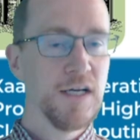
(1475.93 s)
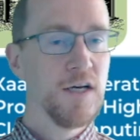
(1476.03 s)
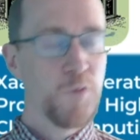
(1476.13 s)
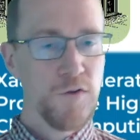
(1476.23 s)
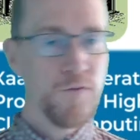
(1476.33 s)

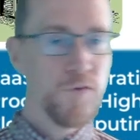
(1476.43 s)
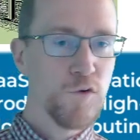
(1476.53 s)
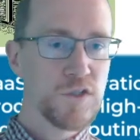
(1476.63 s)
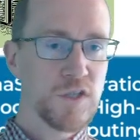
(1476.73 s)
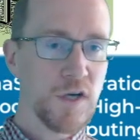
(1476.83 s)
Both of
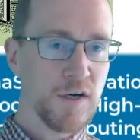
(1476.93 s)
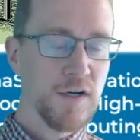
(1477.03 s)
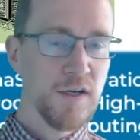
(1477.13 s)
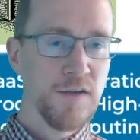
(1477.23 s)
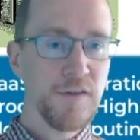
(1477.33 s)
those are
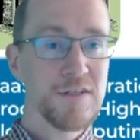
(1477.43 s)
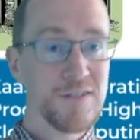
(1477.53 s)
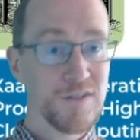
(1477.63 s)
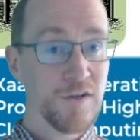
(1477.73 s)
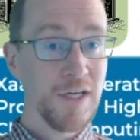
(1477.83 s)
not
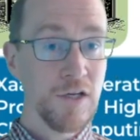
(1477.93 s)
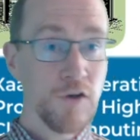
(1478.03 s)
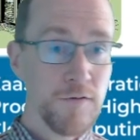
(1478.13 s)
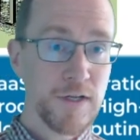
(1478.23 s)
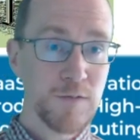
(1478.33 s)
necessarily in
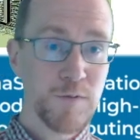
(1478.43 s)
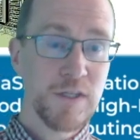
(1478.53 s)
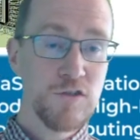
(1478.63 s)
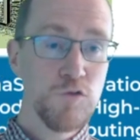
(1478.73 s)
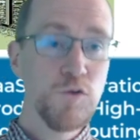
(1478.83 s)
conflict, but these
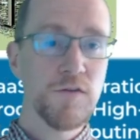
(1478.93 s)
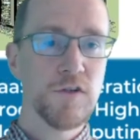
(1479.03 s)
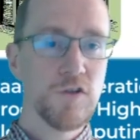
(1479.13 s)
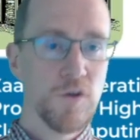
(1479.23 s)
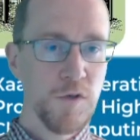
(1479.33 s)
two different
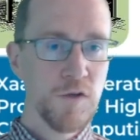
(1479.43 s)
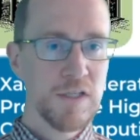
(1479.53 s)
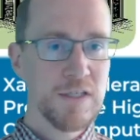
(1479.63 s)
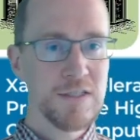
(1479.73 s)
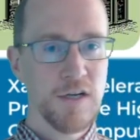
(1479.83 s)

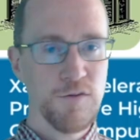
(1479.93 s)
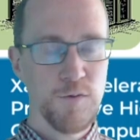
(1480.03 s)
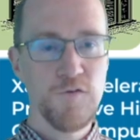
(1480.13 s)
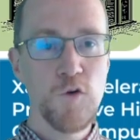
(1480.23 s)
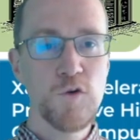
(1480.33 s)
communities, they have been
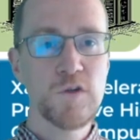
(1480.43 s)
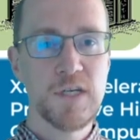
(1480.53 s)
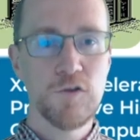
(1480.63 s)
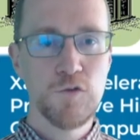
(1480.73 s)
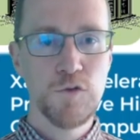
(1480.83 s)
focusing on
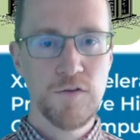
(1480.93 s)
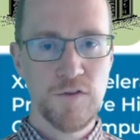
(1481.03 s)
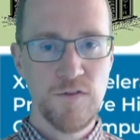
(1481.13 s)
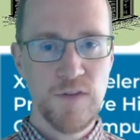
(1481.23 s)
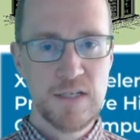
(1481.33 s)
two different
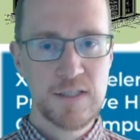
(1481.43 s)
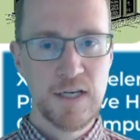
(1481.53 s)
things.